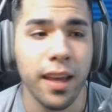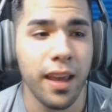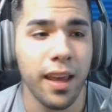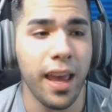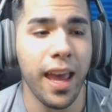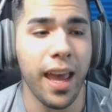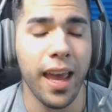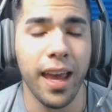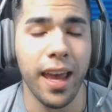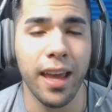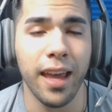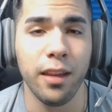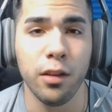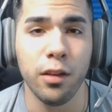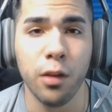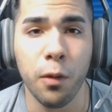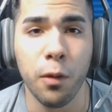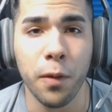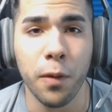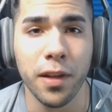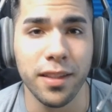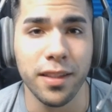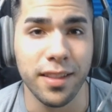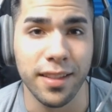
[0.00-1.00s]
and you know
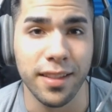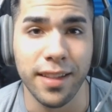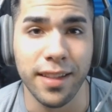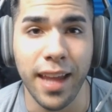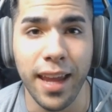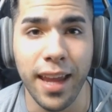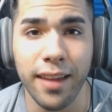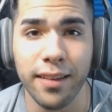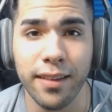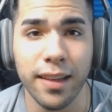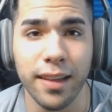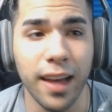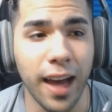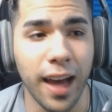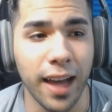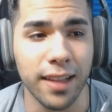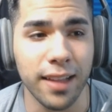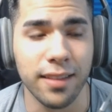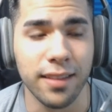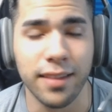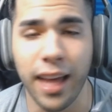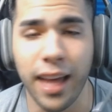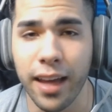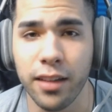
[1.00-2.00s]
what, today, I
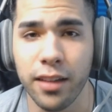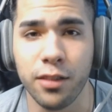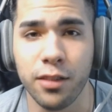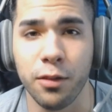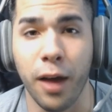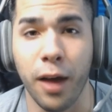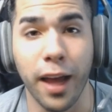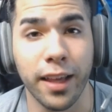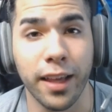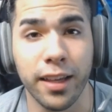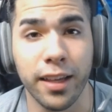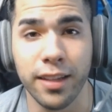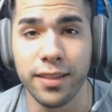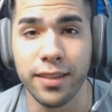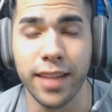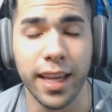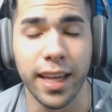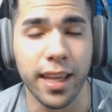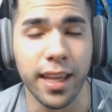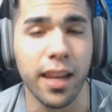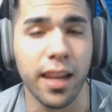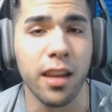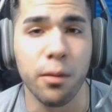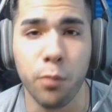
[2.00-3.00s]
decided to. I couldn't take
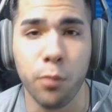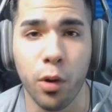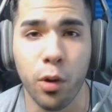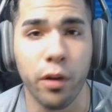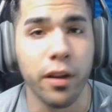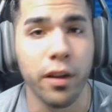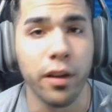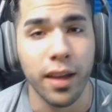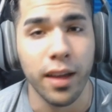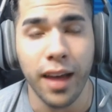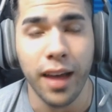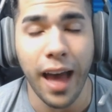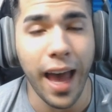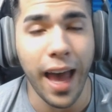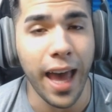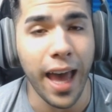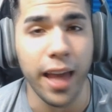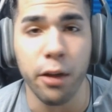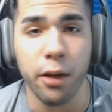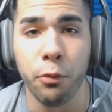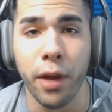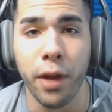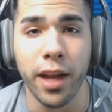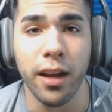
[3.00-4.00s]
it anymore. I had
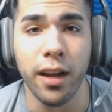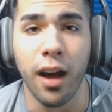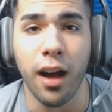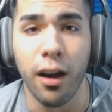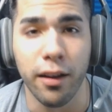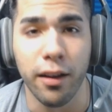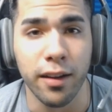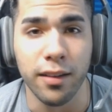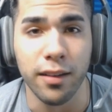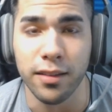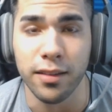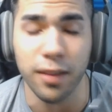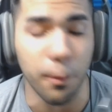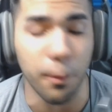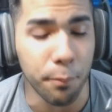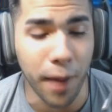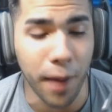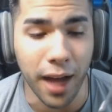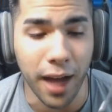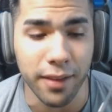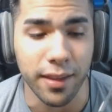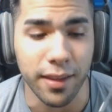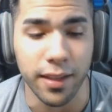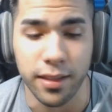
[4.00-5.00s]
to rant on
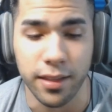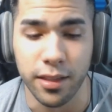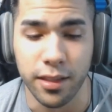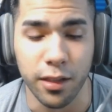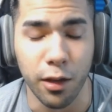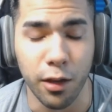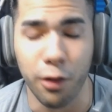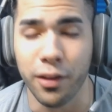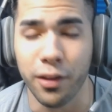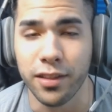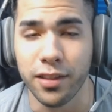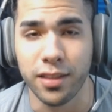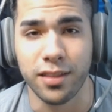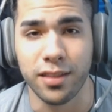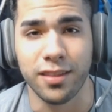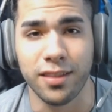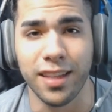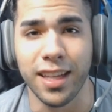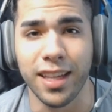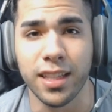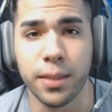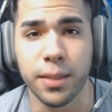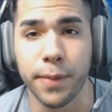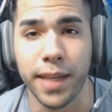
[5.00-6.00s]
about this, you know, it's just,
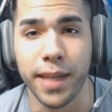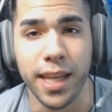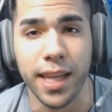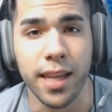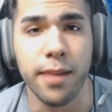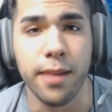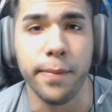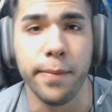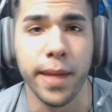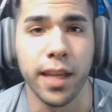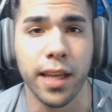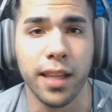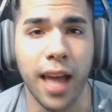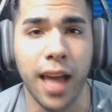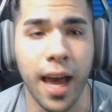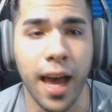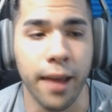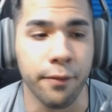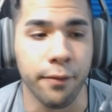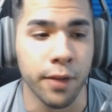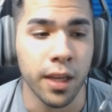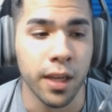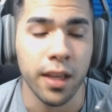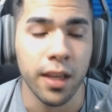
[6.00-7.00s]
it's been eating me alive.